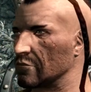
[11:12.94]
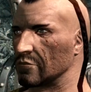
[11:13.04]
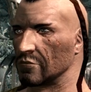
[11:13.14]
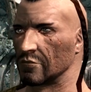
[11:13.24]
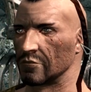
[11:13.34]

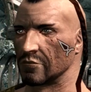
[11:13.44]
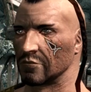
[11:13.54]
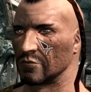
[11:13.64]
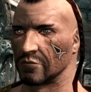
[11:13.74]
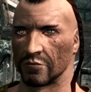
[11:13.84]
Yeah,
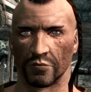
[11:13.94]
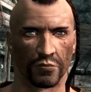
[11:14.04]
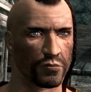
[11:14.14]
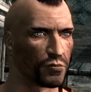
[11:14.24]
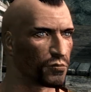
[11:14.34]
I kind of like
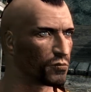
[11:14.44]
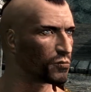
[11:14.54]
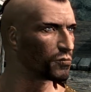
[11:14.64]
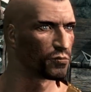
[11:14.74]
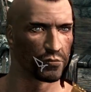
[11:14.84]
I kind of like
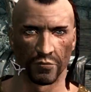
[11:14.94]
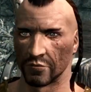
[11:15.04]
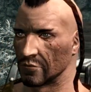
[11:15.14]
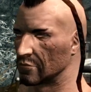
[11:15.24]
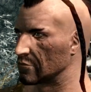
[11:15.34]
some wacky
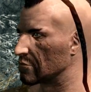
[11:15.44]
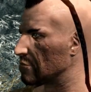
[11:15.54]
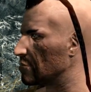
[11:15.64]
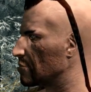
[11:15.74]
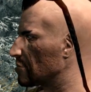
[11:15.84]
hair.
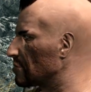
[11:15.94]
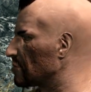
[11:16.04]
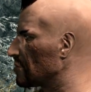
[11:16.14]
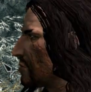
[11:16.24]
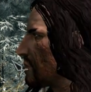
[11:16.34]

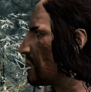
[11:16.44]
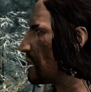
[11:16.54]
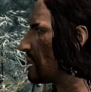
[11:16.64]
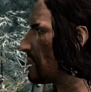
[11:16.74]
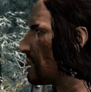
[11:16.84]
Usually given
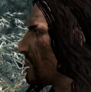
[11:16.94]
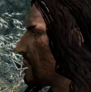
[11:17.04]
some more of the